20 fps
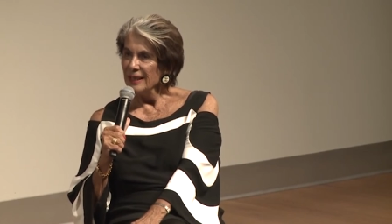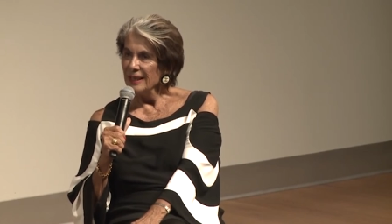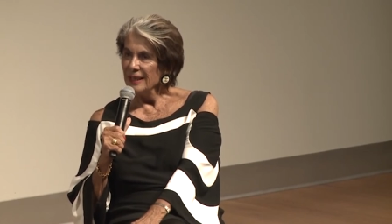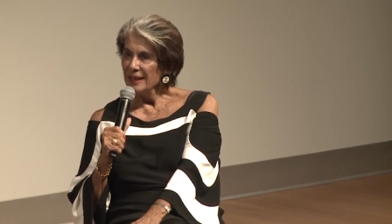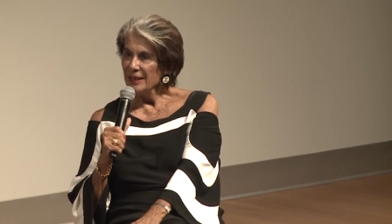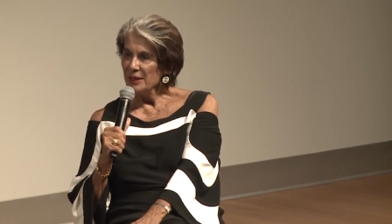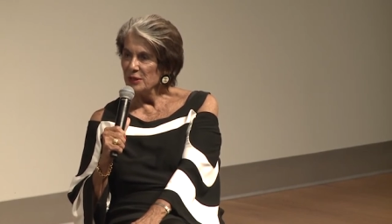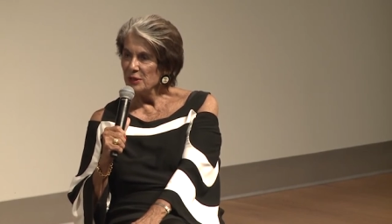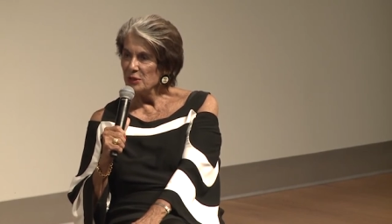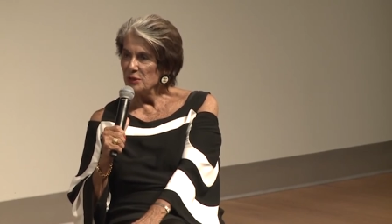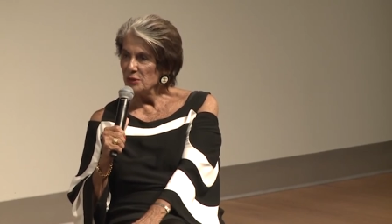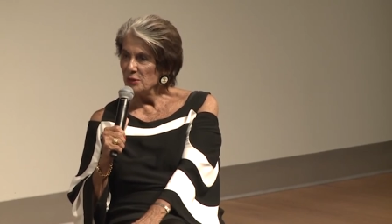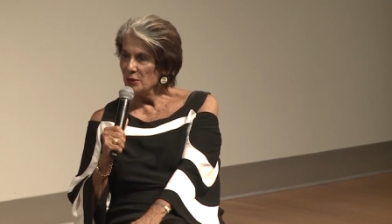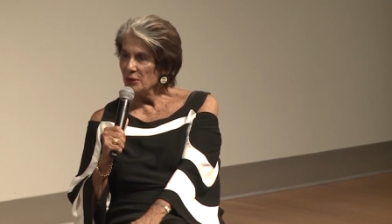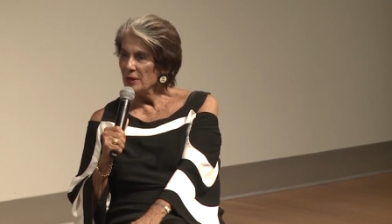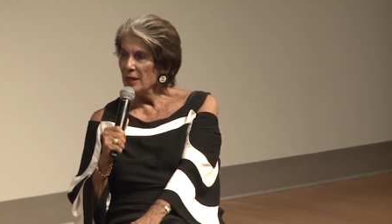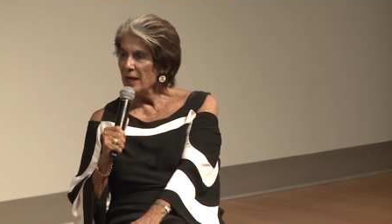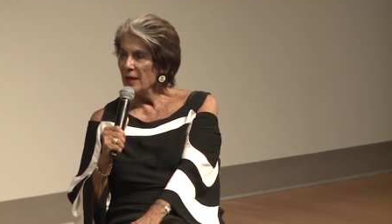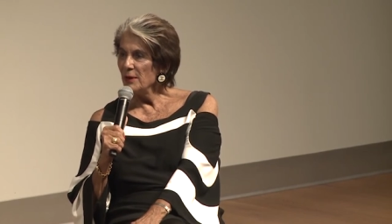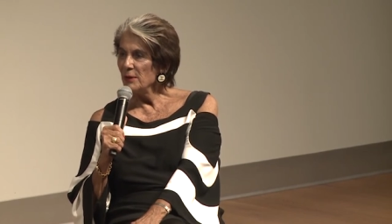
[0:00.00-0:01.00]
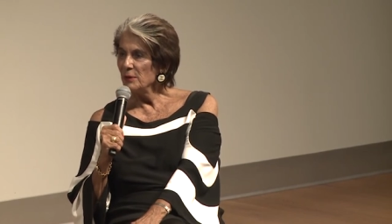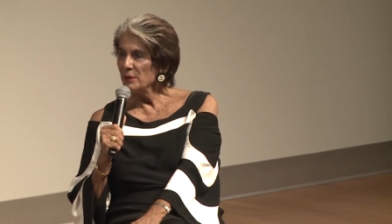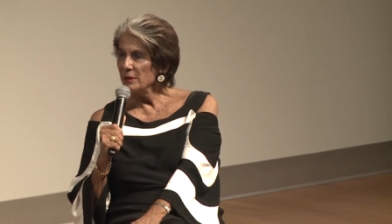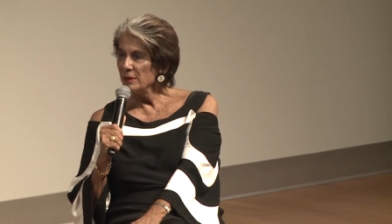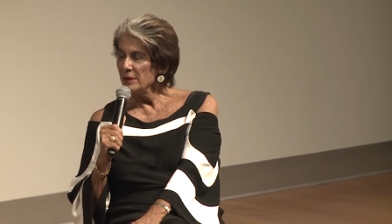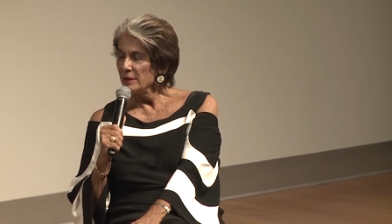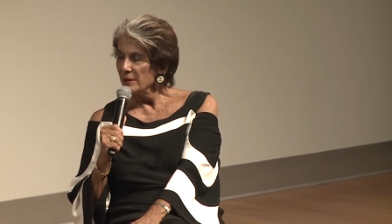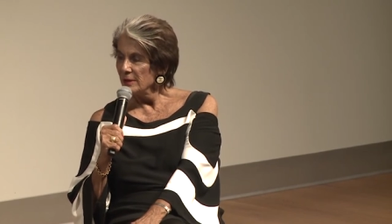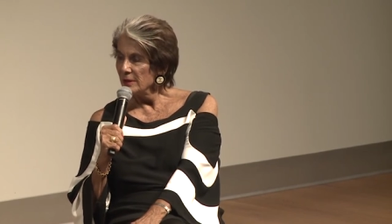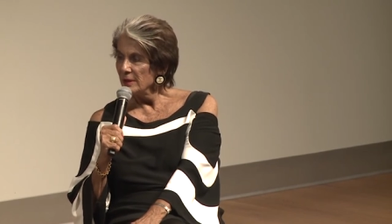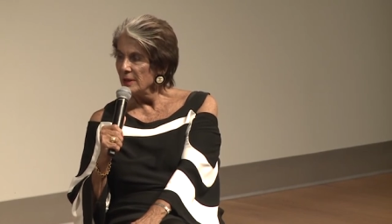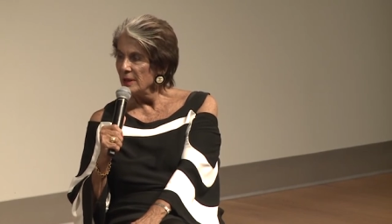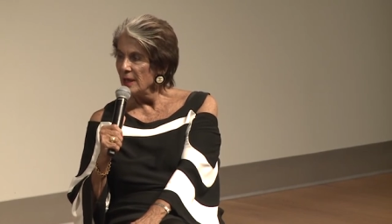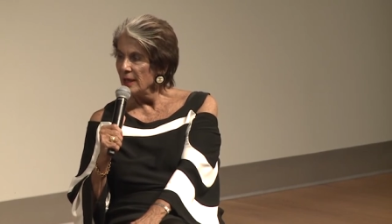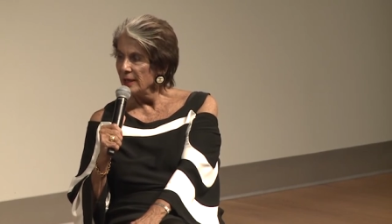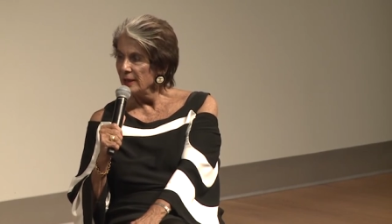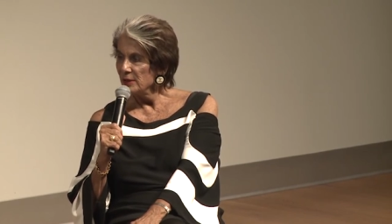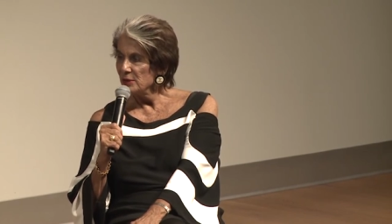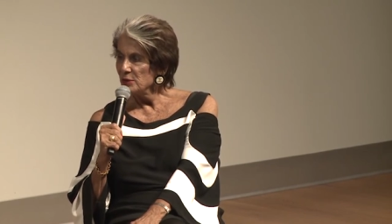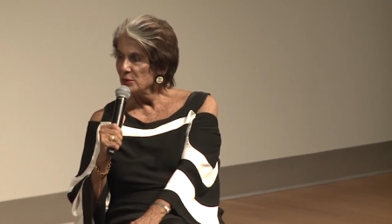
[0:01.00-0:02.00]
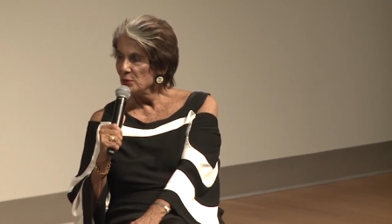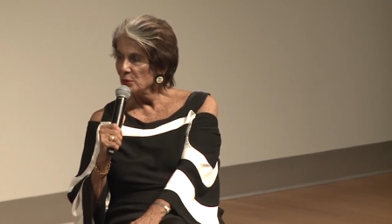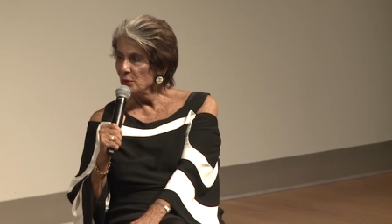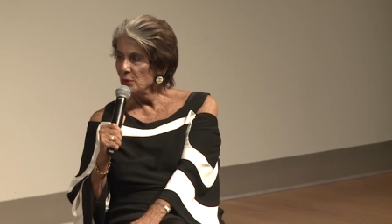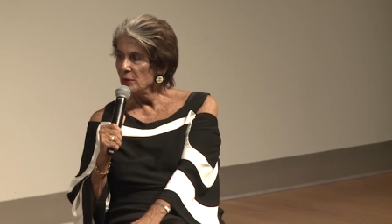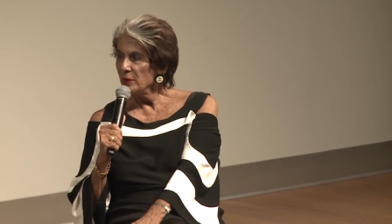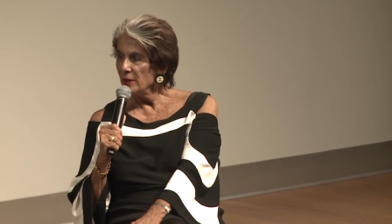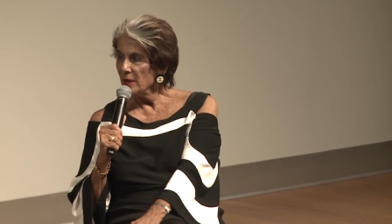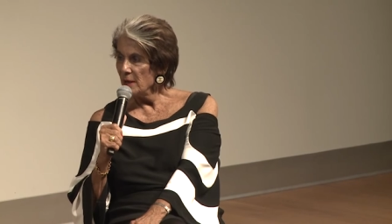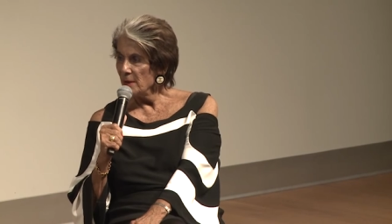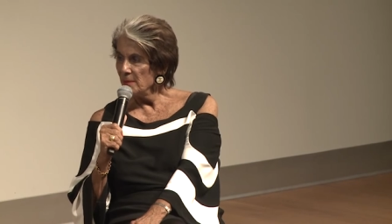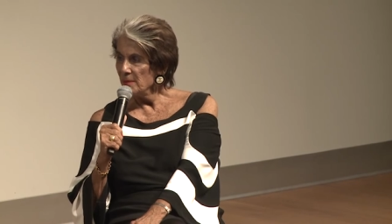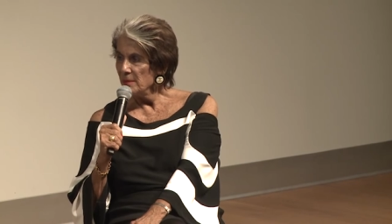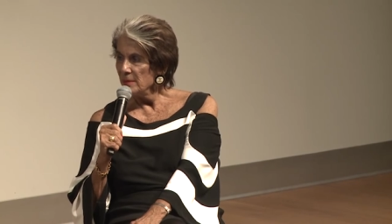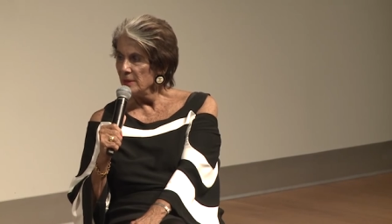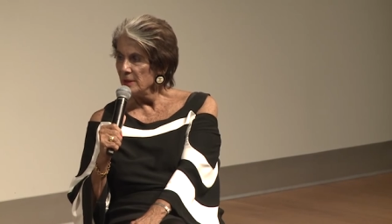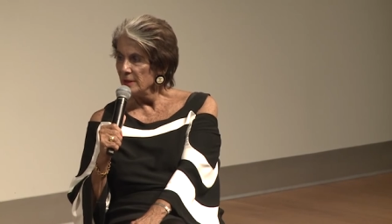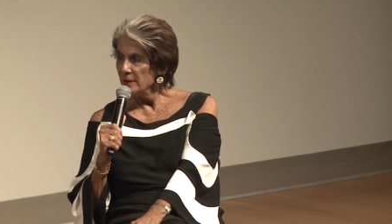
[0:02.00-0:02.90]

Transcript: it stood out like a sore thumb.